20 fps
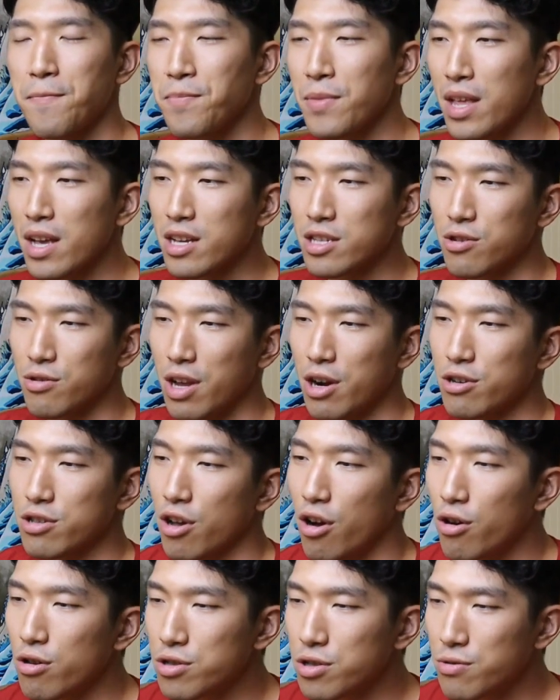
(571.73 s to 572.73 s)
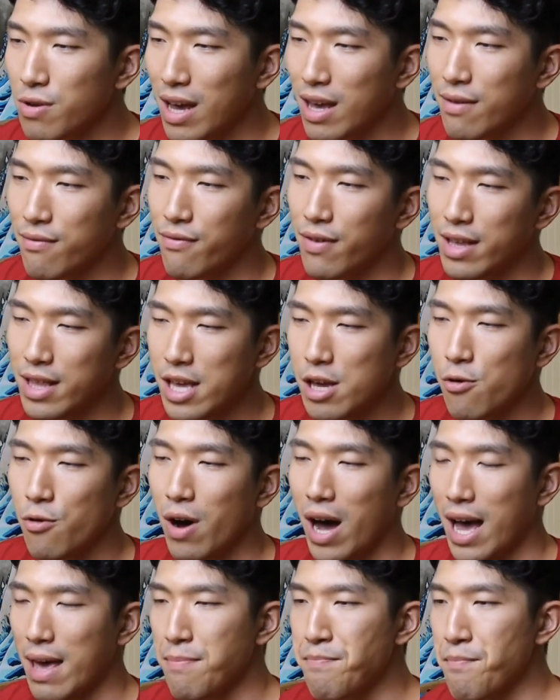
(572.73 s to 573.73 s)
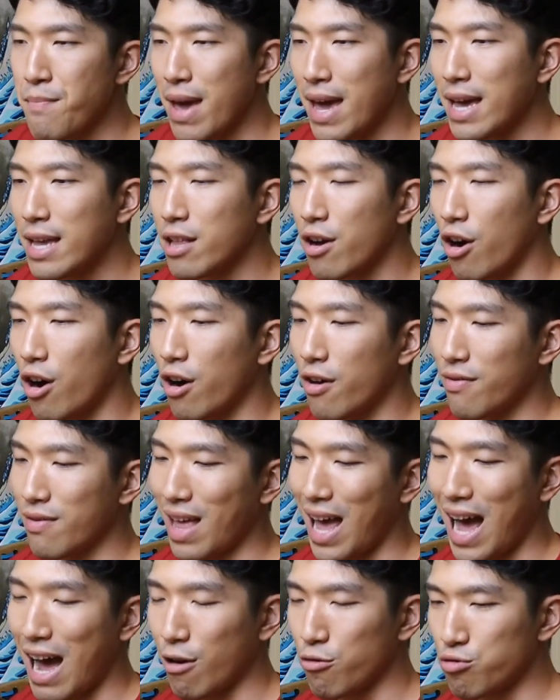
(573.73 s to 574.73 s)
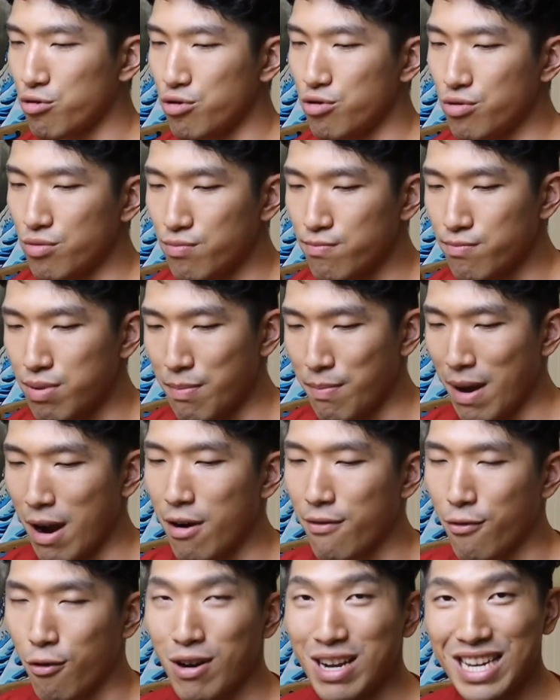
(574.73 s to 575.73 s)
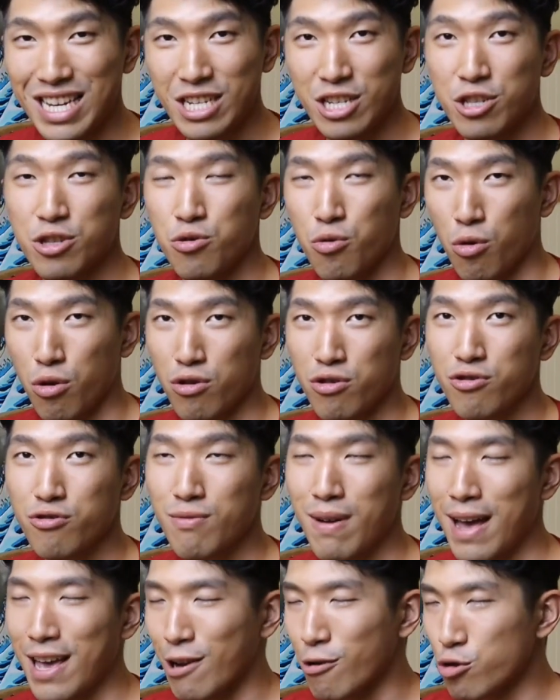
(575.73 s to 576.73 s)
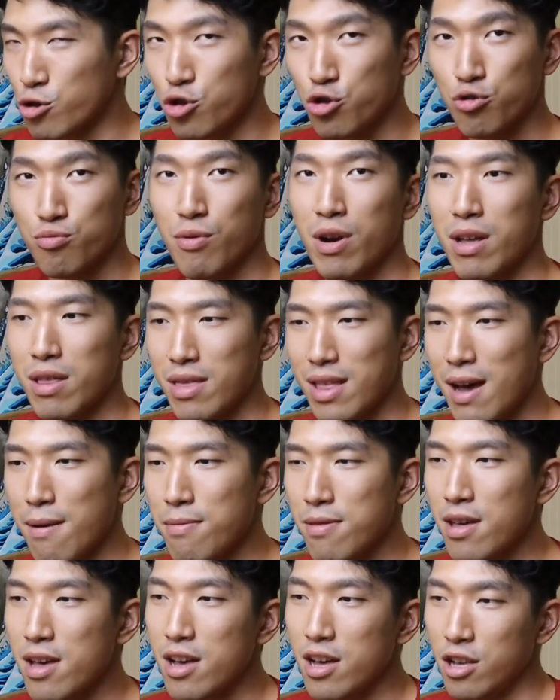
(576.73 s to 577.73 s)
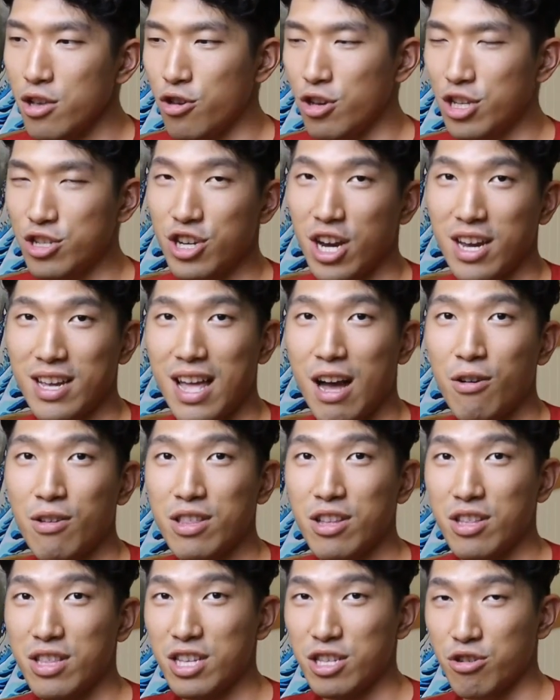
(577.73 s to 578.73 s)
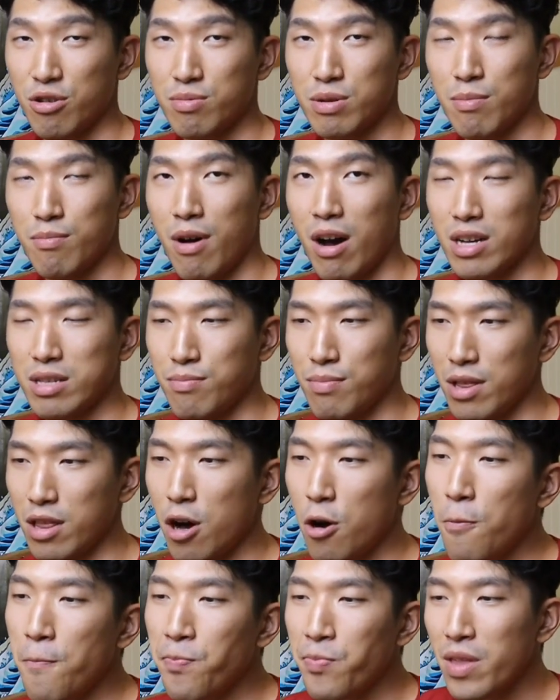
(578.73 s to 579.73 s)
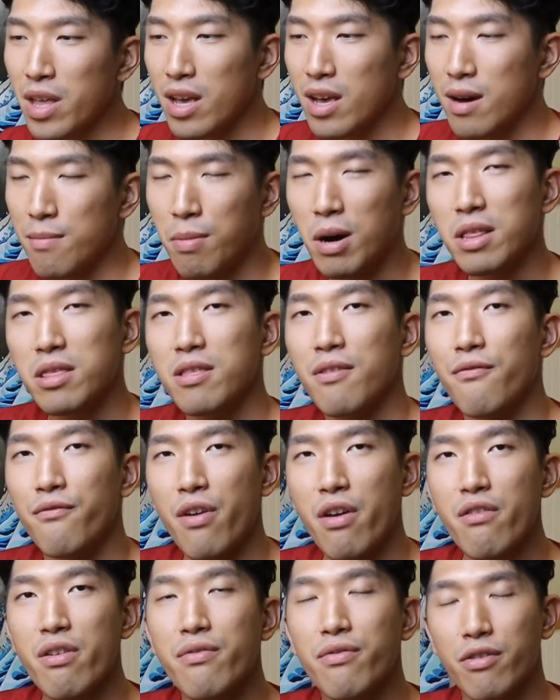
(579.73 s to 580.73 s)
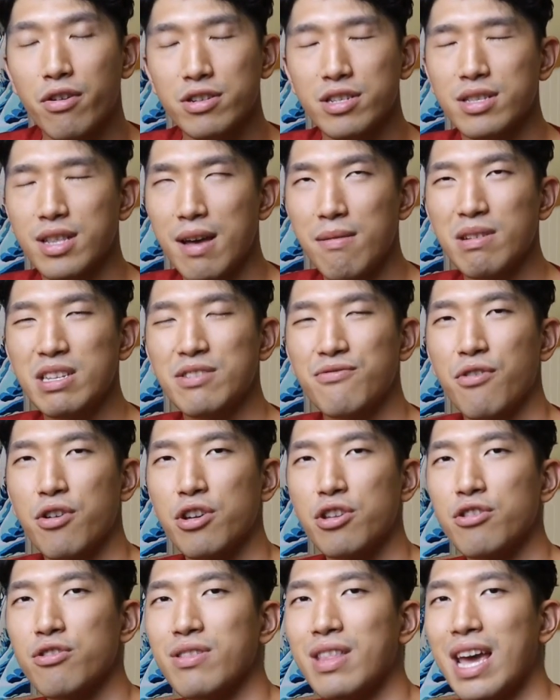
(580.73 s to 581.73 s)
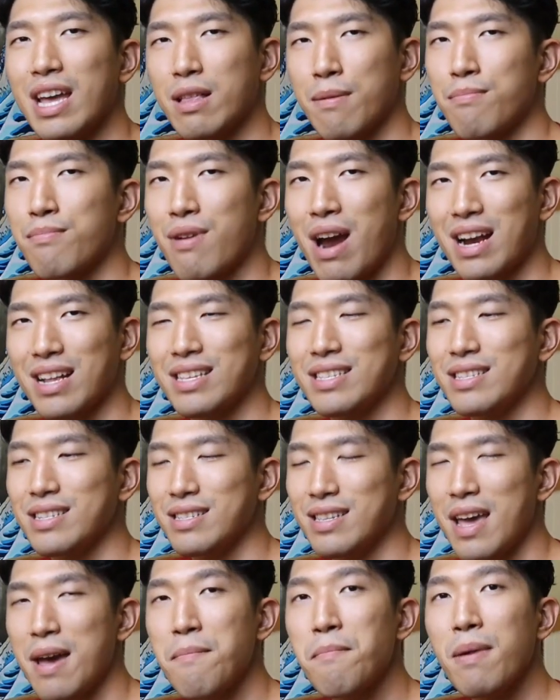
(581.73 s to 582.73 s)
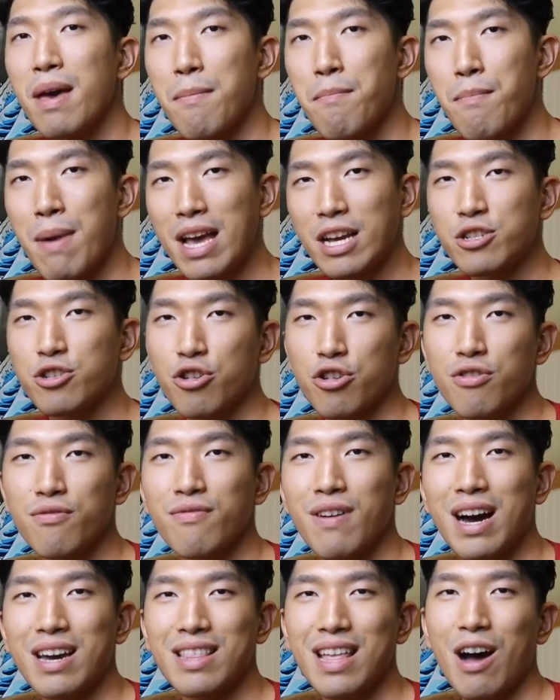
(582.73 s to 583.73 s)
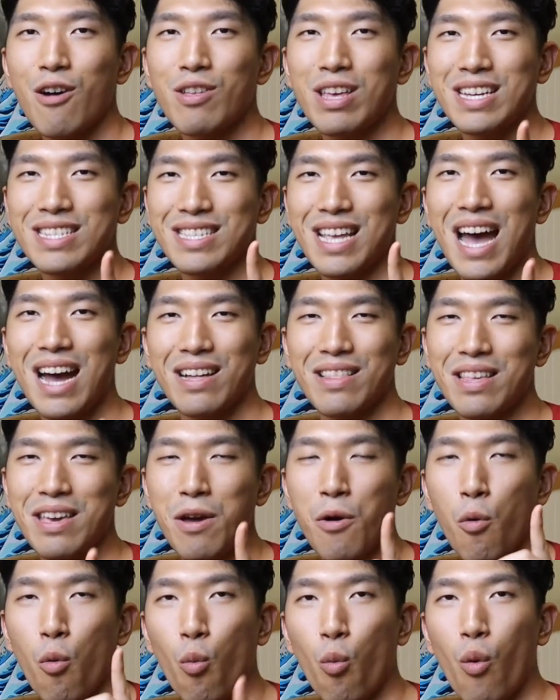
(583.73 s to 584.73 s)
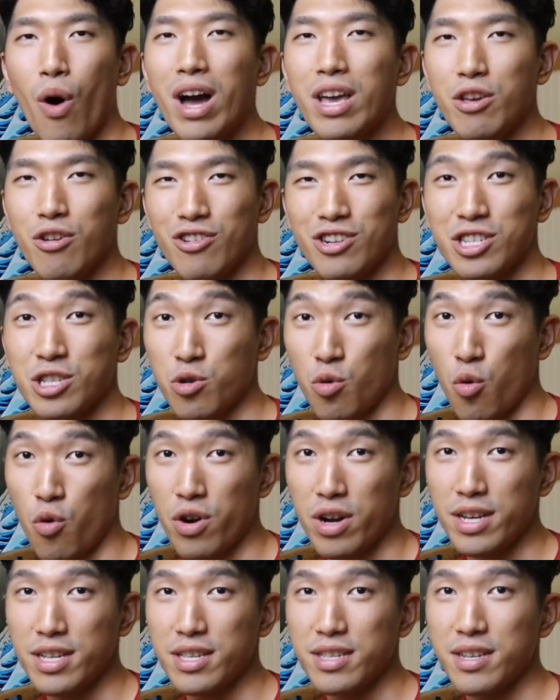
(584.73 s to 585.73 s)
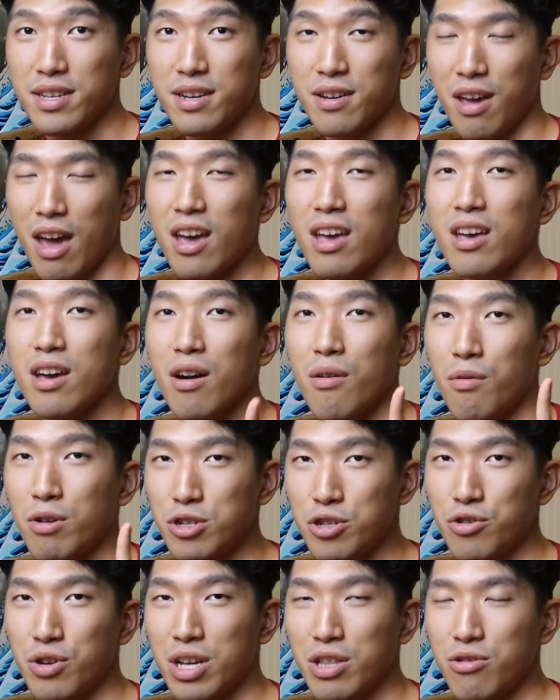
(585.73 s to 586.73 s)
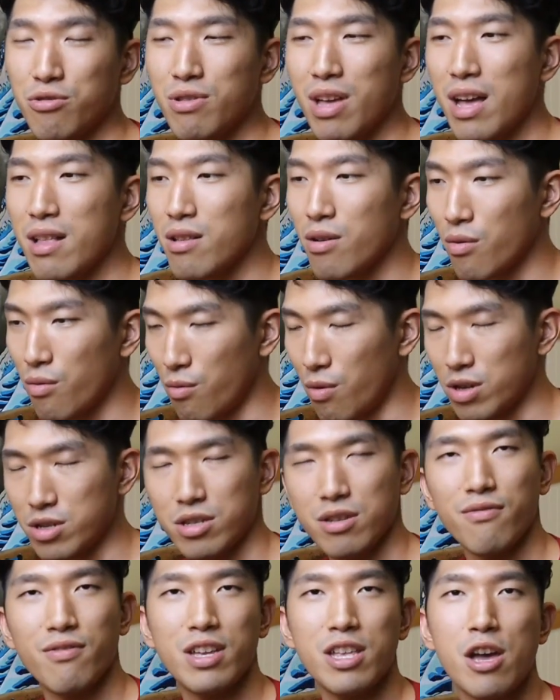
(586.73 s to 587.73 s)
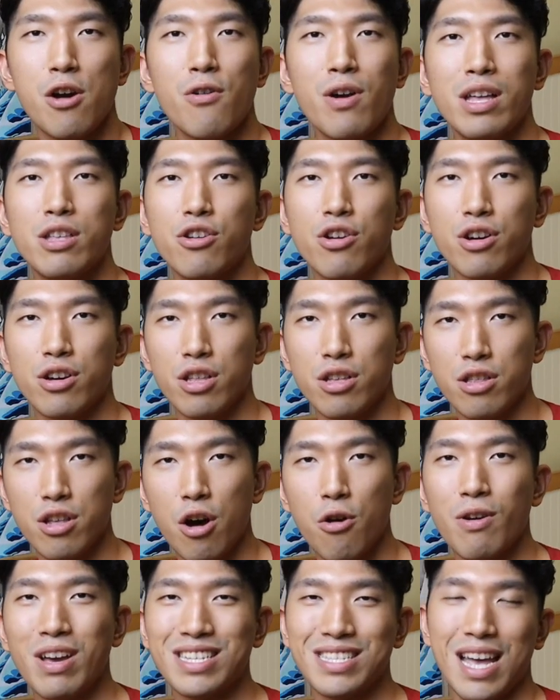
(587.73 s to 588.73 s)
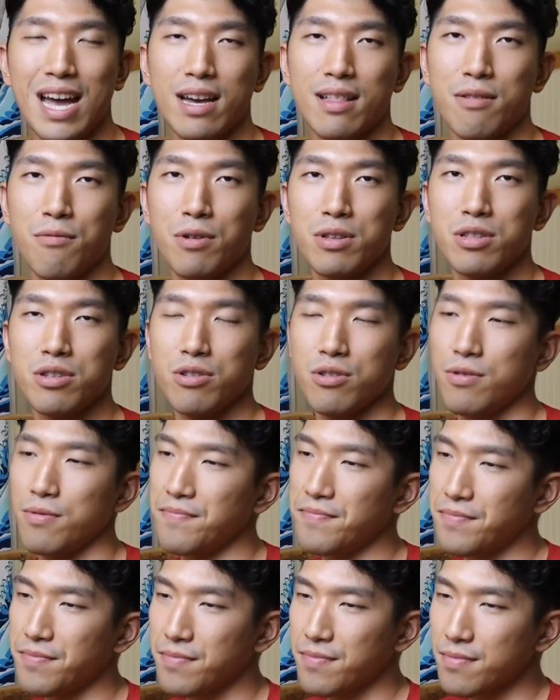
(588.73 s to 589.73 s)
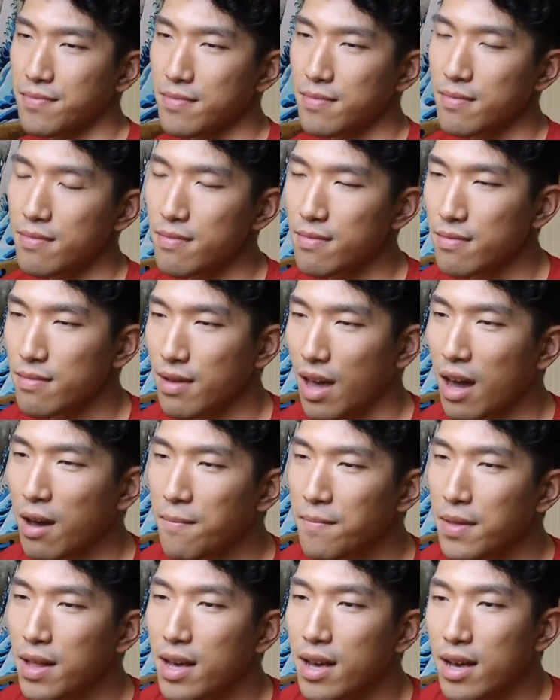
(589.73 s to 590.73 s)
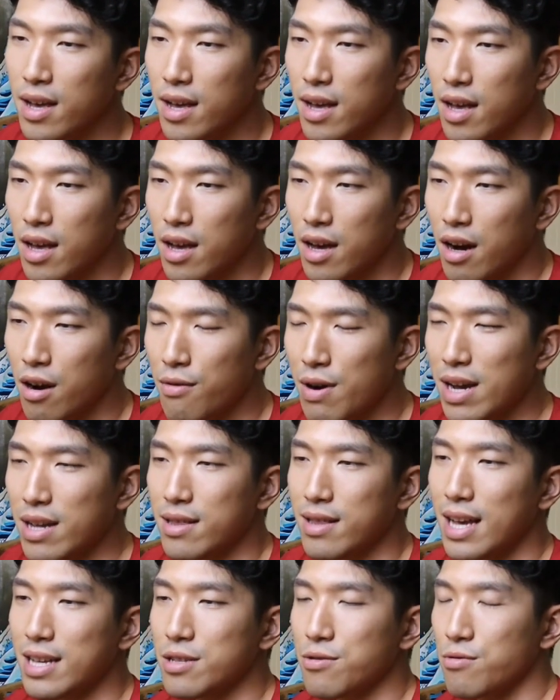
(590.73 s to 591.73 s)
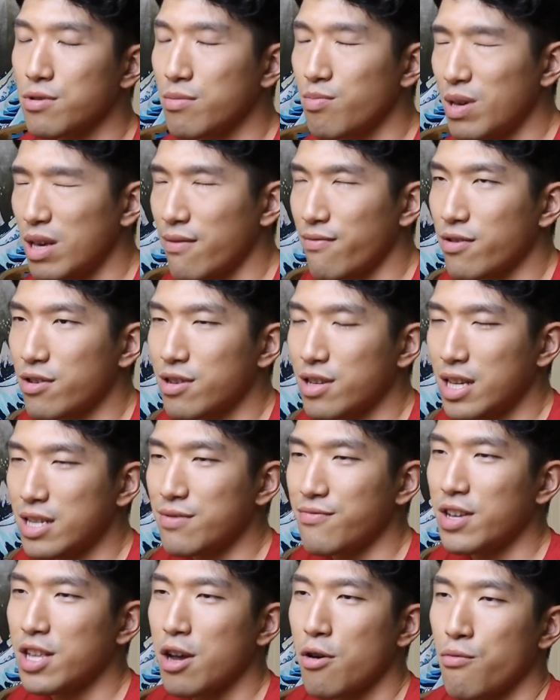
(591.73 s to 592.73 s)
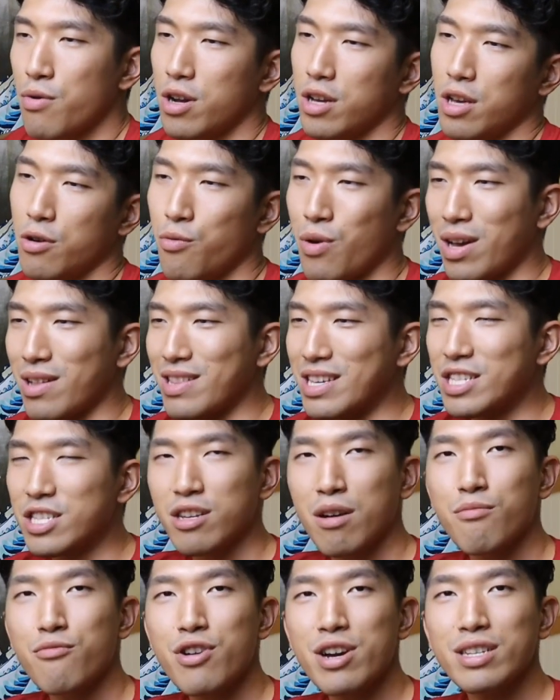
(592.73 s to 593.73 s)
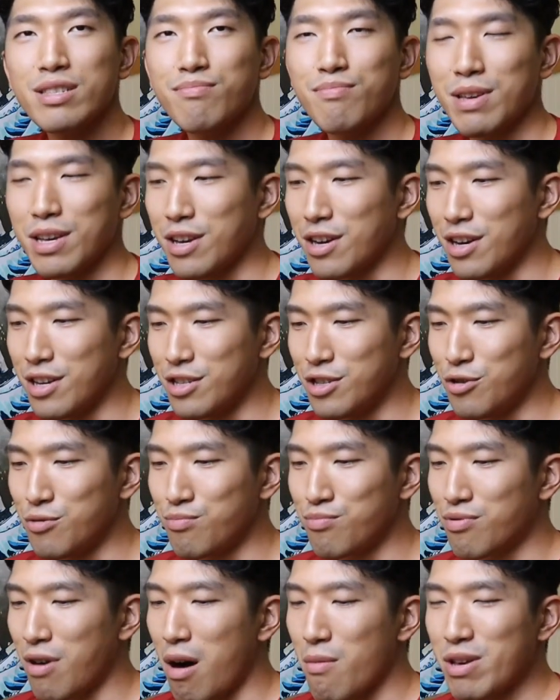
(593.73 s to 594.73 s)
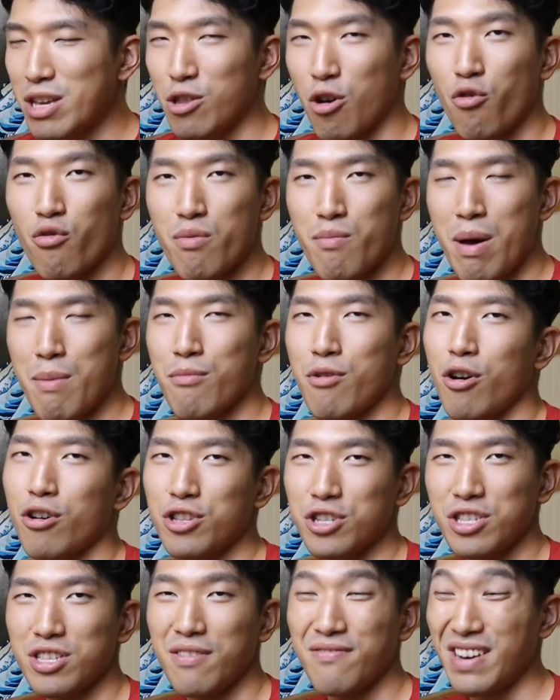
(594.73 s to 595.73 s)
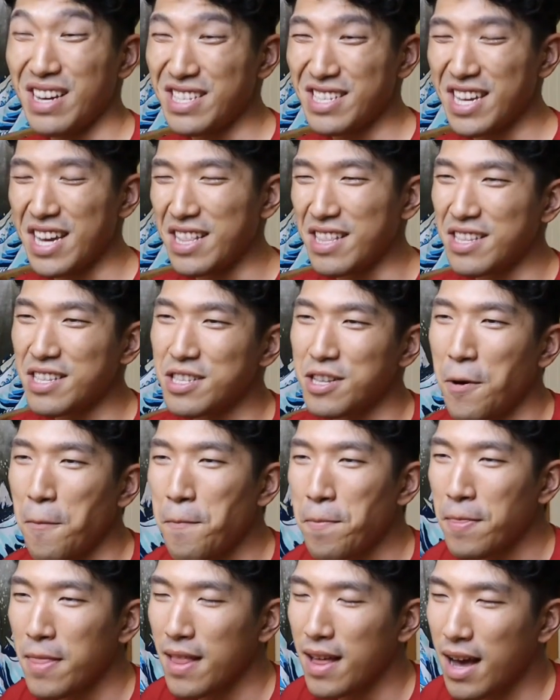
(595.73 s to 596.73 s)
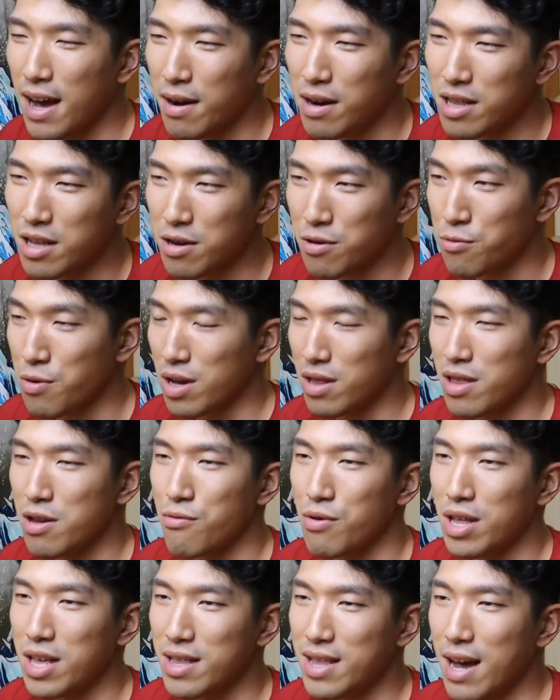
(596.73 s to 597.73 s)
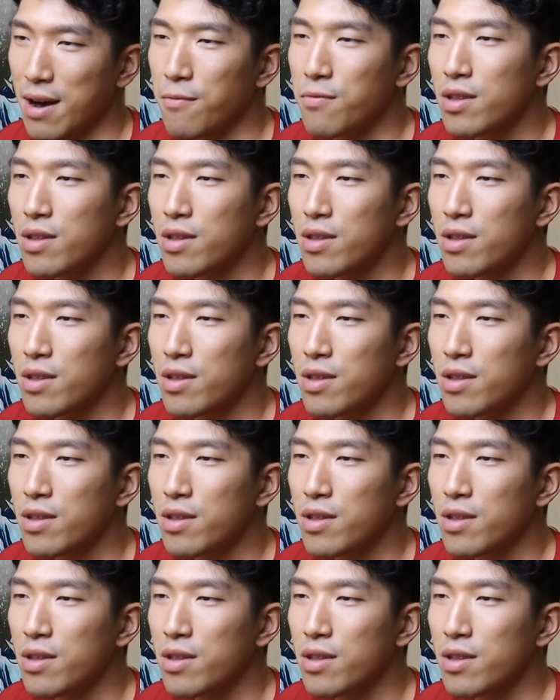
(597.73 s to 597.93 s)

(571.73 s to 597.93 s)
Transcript: So there's also a video I made on how to prepare for each score group. I go super in depth. You can check it out in the description box below. But the very first step is for you to take the practice exam and make sure you find out exactly what your score is, okay? Once you can do that, watch the video and you're gonna know exactly what to do, okay? Alright, that's going to be it for today's video. We're gonna quickly summarize because you probably don't remember all the stuff I said. So I'm gonna quickly run it down.